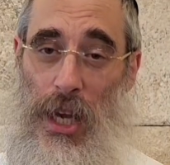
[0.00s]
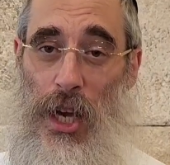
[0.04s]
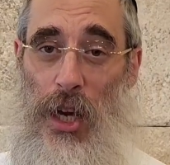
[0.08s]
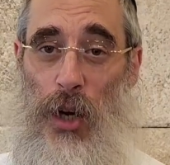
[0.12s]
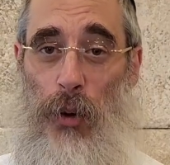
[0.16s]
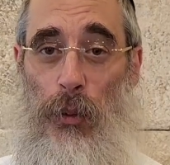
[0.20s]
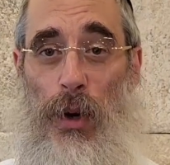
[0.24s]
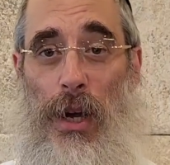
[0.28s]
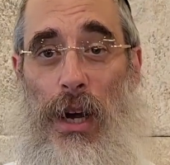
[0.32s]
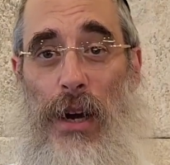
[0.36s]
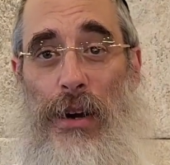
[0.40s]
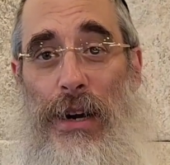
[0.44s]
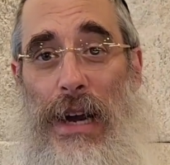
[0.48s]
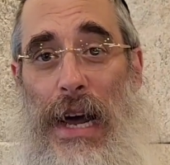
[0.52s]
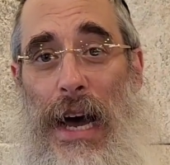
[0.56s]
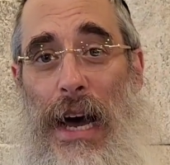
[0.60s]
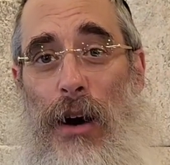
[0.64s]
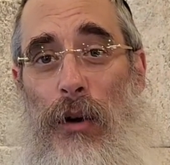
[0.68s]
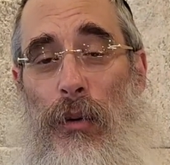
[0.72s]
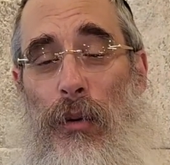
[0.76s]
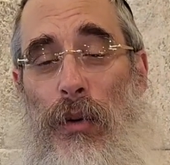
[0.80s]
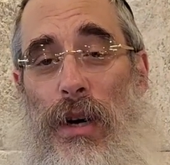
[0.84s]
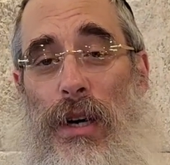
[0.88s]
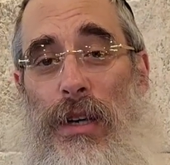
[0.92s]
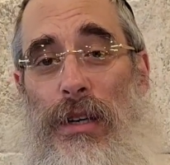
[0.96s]
We are
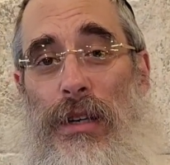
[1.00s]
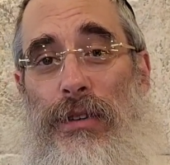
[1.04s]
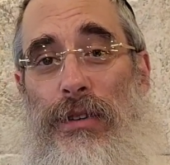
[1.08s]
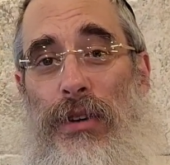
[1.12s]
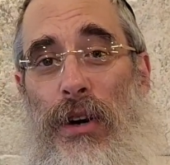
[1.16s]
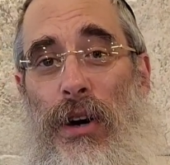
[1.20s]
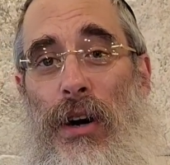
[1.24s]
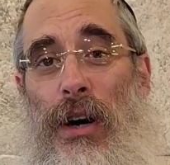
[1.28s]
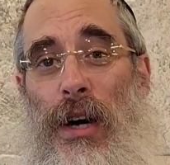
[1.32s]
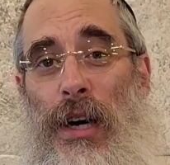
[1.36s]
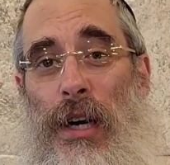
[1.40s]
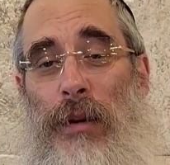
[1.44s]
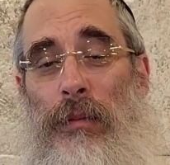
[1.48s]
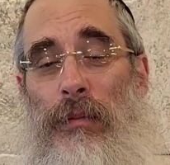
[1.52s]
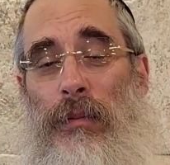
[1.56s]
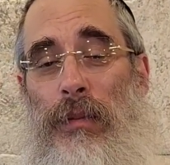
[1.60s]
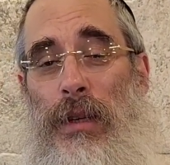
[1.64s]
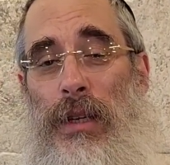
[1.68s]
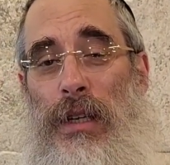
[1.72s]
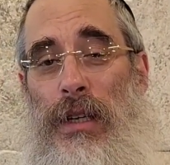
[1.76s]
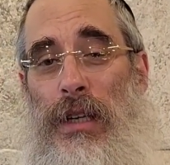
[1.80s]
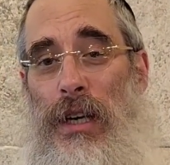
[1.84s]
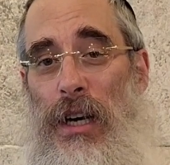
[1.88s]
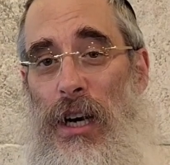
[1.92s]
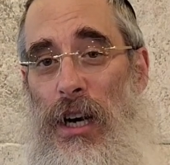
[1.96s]
now in a time
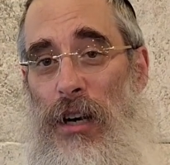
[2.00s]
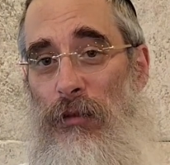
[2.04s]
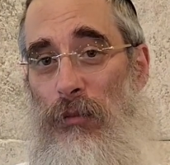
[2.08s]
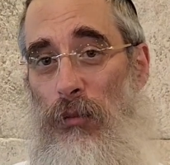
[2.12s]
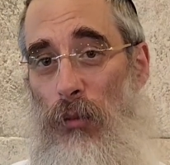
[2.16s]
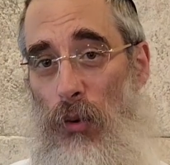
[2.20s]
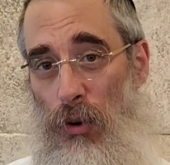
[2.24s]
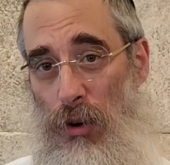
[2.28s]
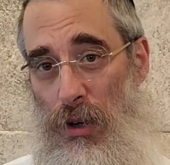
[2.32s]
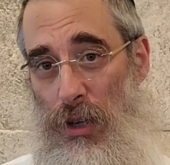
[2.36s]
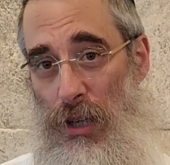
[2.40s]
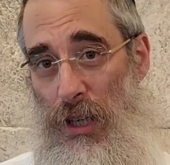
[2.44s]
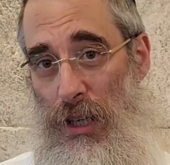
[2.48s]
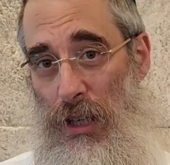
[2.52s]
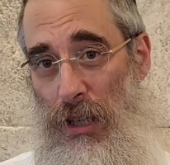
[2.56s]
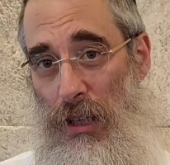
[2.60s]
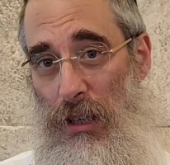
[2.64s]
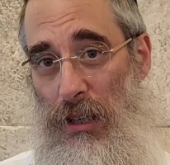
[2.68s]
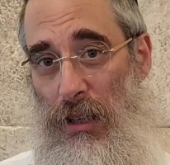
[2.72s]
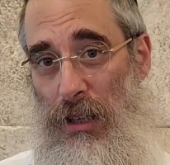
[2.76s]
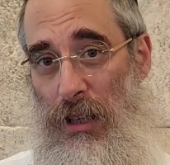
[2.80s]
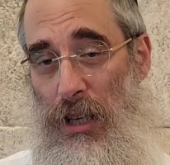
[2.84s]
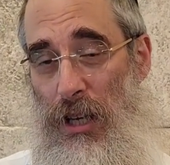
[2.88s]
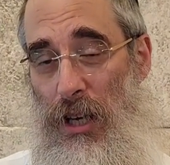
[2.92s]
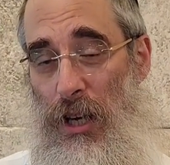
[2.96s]
of mourning
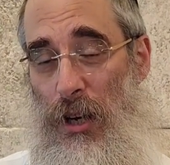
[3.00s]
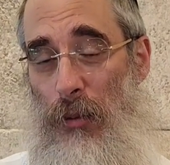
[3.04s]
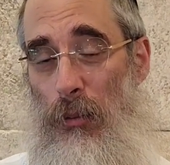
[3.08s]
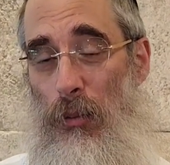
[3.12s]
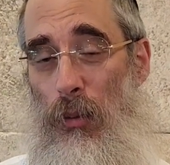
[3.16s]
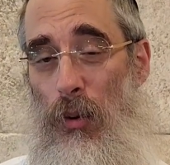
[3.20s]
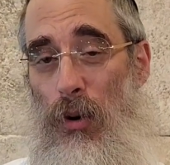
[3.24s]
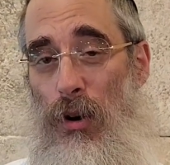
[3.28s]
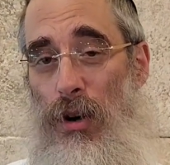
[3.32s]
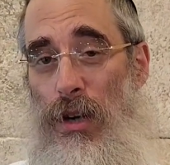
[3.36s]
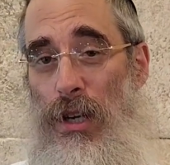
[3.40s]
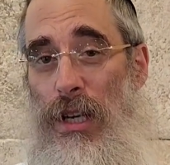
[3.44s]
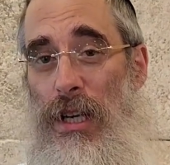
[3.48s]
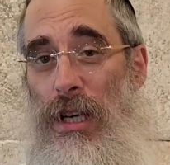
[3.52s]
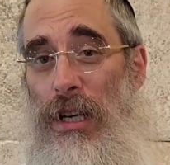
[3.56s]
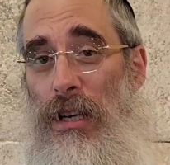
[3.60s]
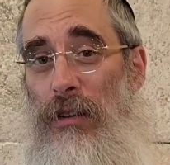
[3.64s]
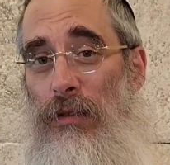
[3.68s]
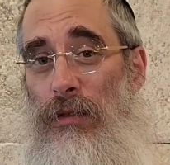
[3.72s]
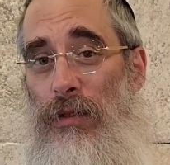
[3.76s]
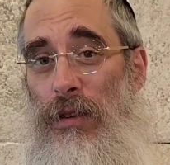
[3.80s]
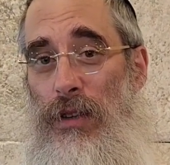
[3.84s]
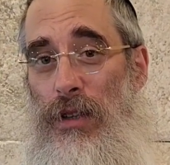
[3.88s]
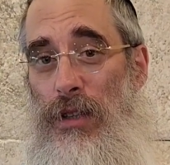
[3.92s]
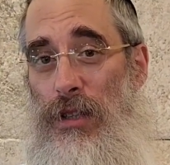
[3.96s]

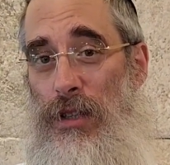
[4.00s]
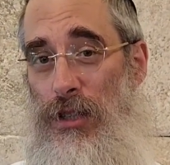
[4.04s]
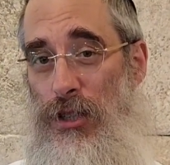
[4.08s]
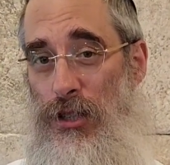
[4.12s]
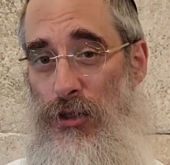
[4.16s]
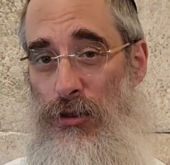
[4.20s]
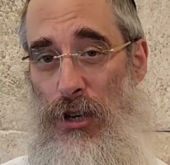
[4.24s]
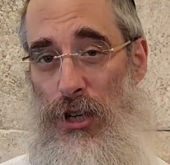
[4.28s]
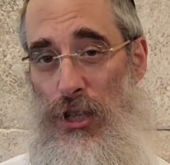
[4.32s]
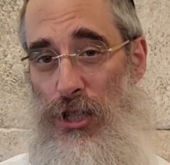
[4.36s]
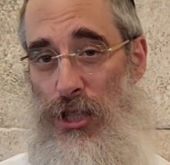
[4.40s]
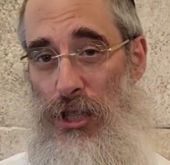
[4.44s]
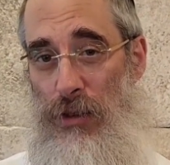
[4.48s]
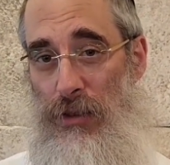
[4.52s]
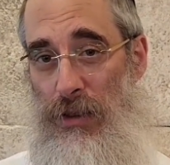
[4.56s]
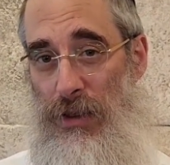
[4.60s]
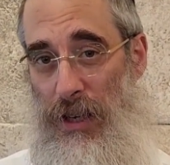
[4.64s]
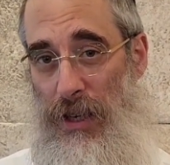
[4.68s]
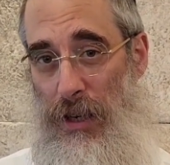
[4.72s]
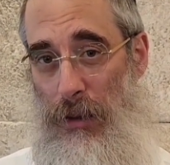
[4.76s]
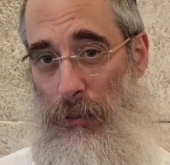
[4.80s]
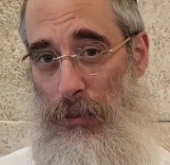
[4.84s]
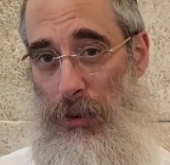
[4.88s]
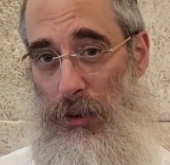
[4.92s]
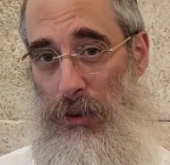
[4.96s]
for the destruction of a
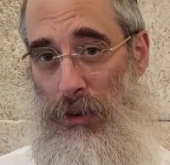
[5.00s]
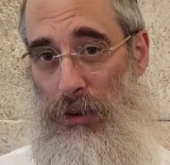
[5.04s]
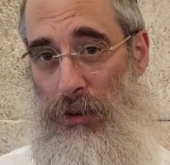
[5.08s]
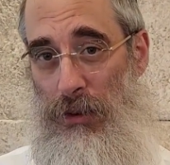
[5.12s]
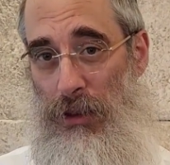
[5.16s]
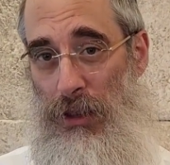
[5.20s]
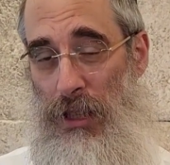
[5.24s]
temple.